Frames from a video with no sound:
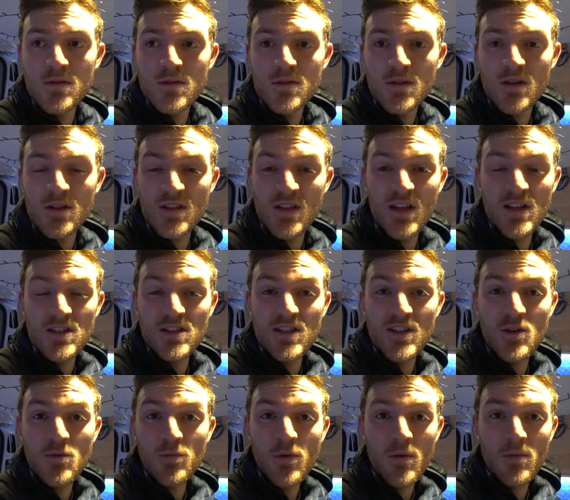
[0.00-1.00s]
because it
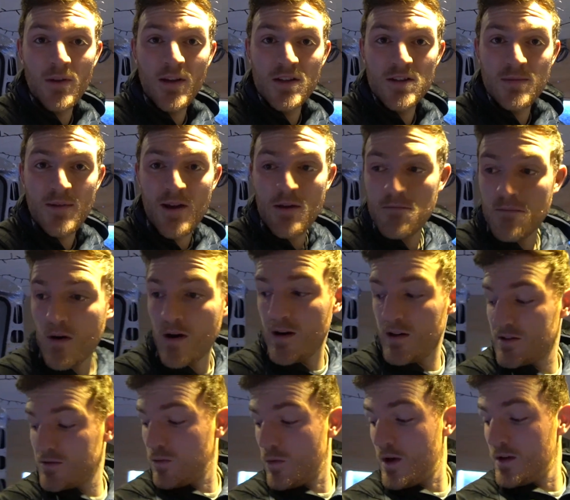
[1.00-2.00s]
still probably is about
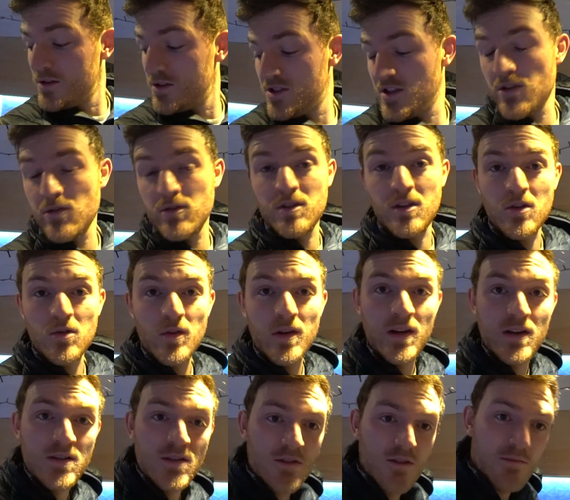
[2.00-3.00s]
-1, 0
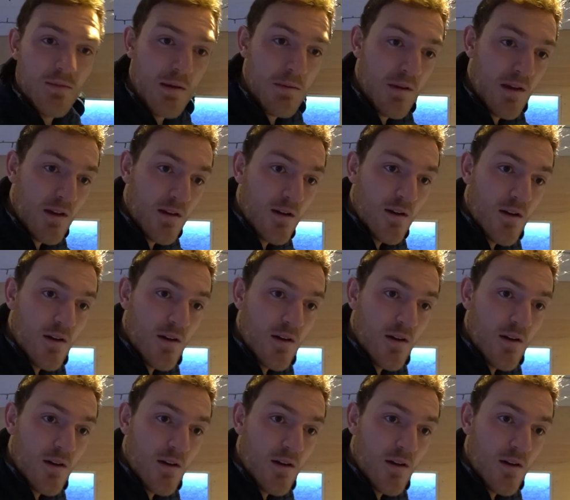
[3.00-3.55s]
degrees, so maybe